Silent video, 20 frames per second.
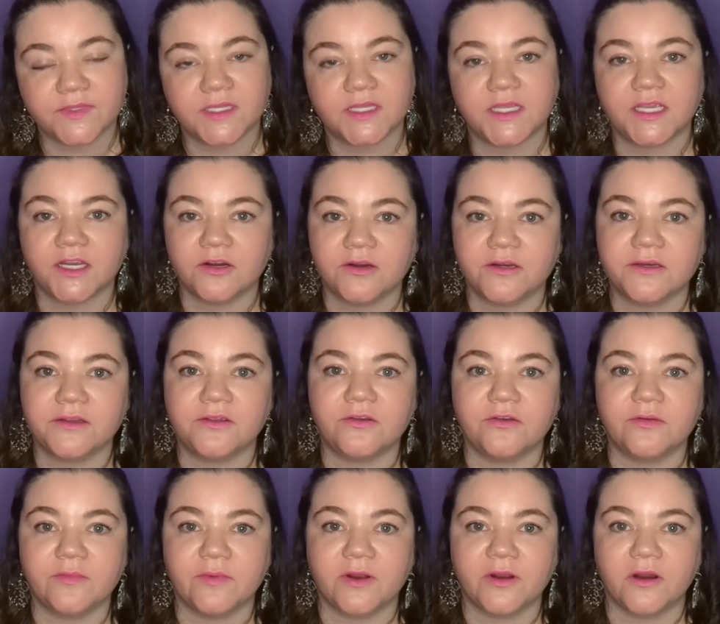Kieran
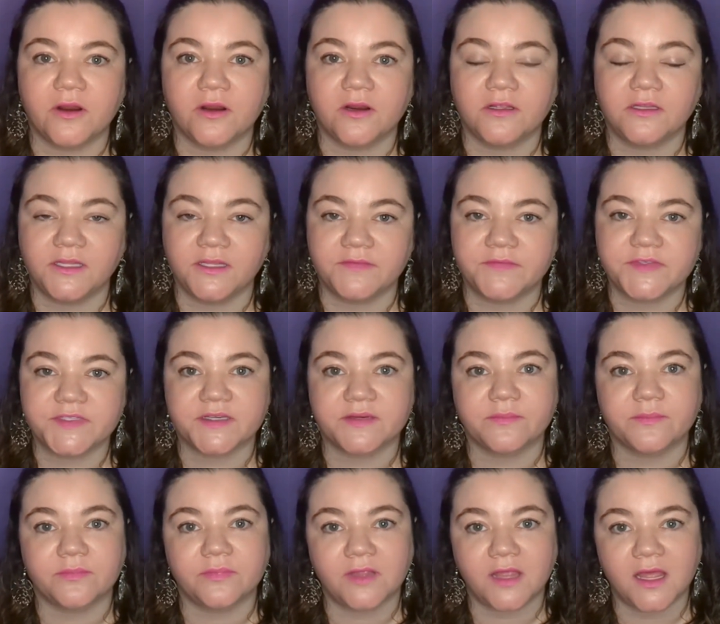Kumar lives
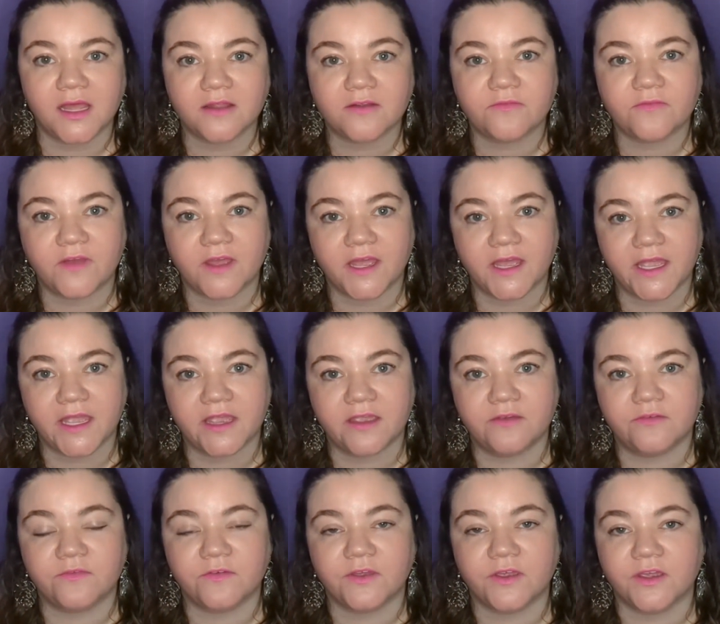in Block
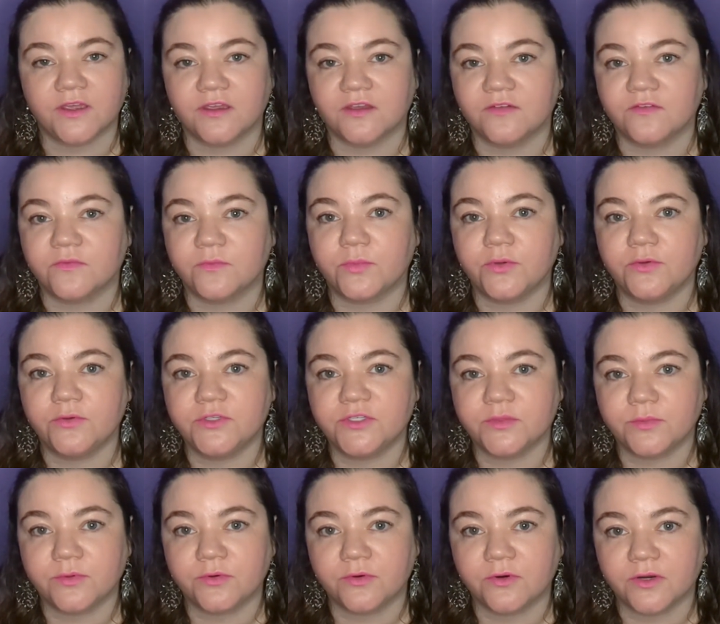5 of
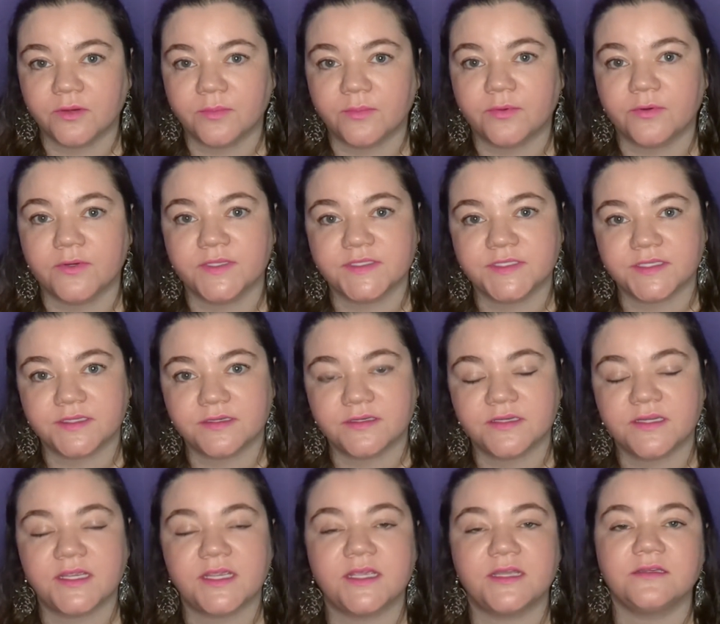Pujapura Prison
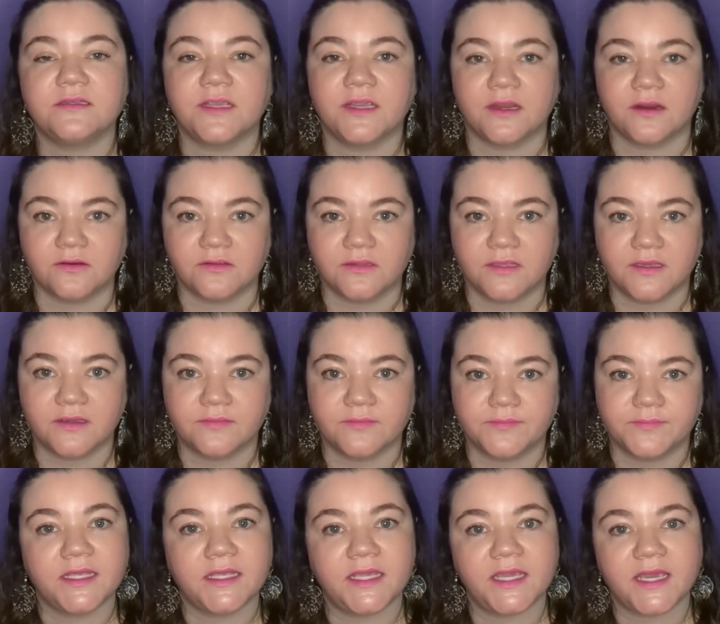in Kerala.
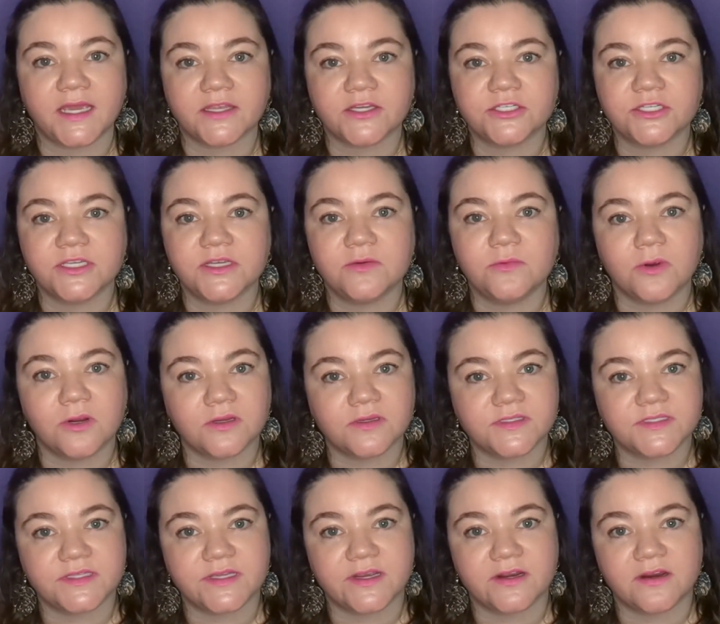He actually works
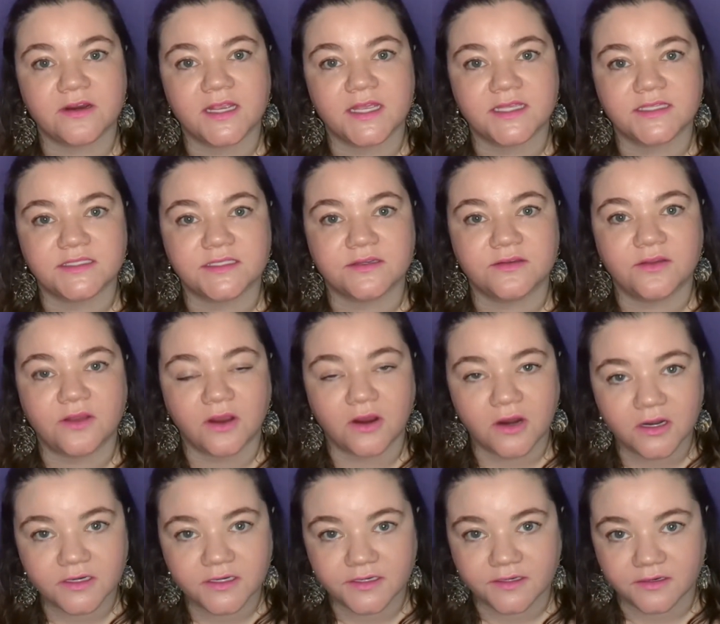there as a
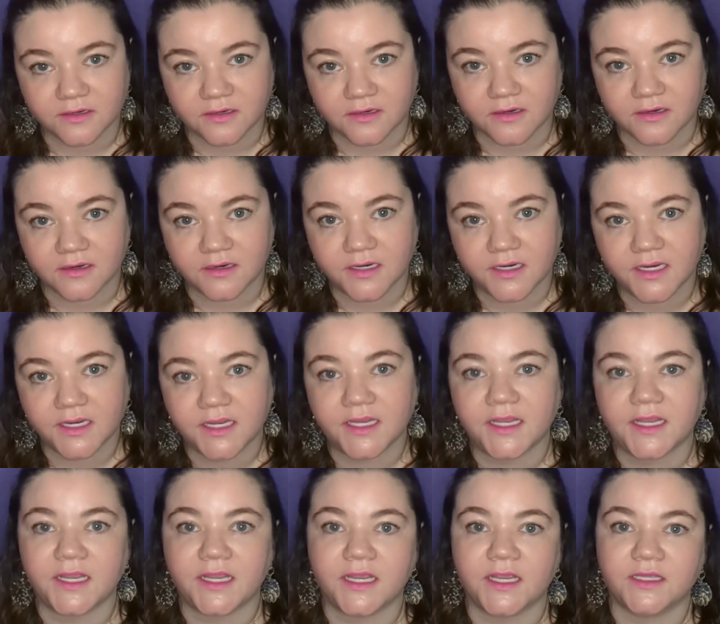gardener
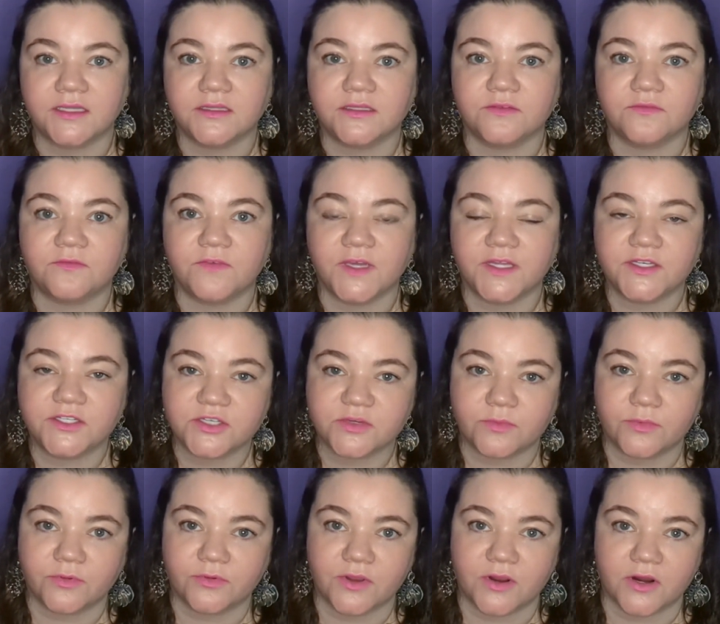in the
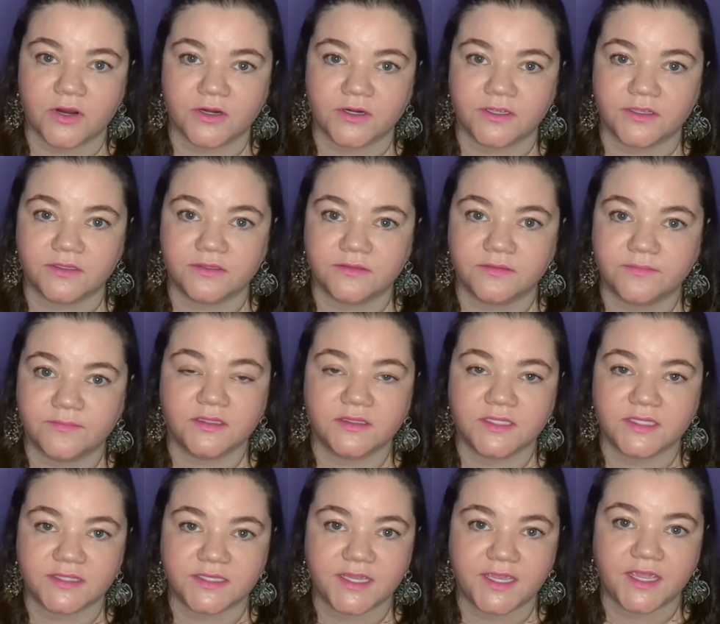vegetable garden
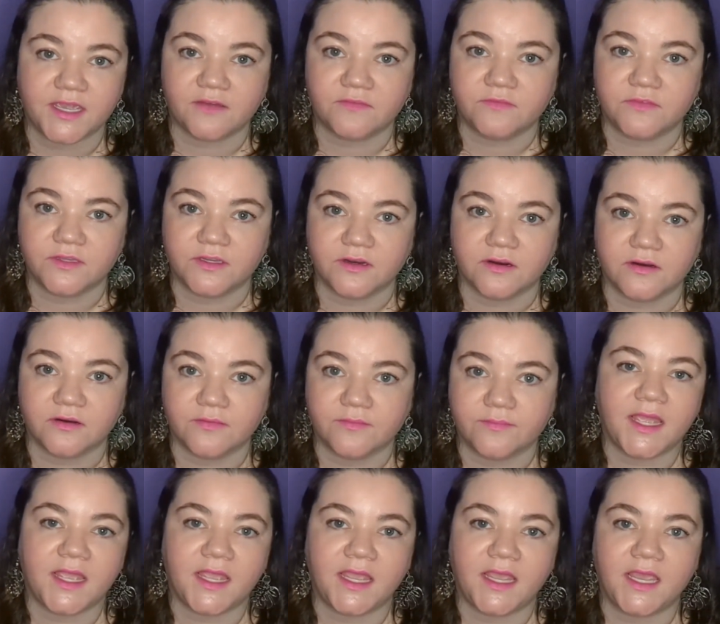that they have there,
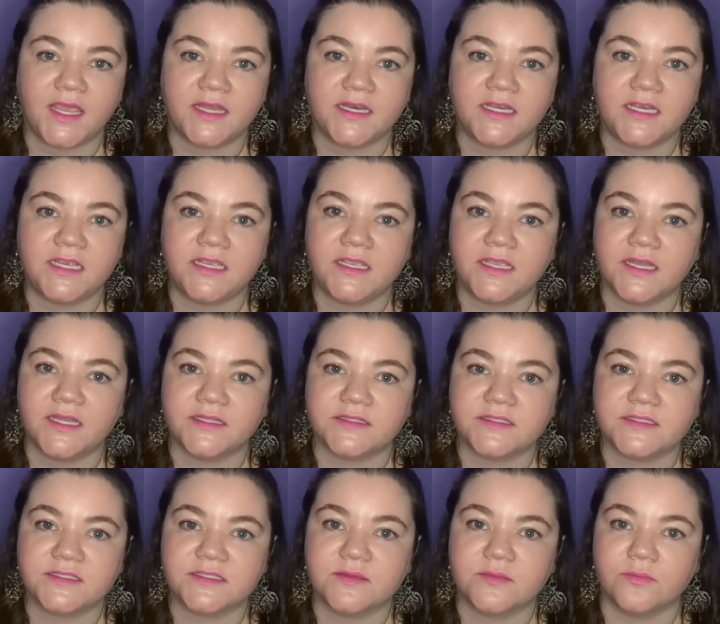and he
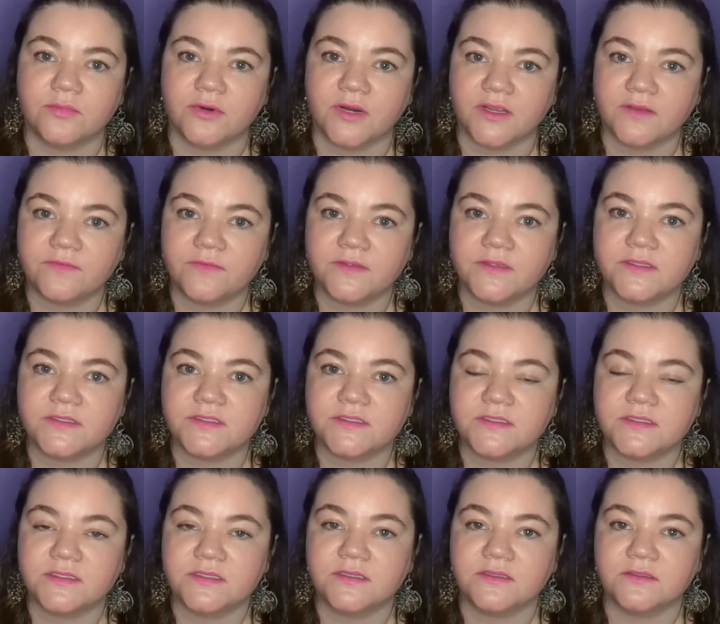gets
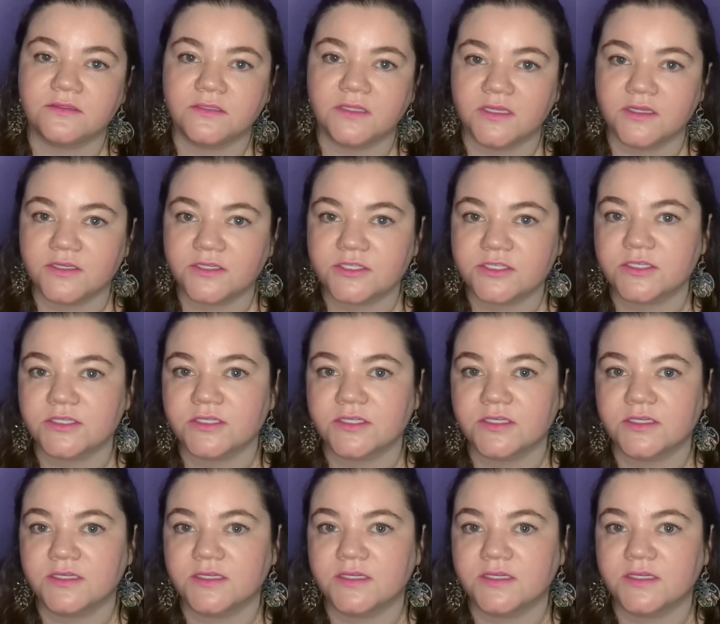breakfast, lunch,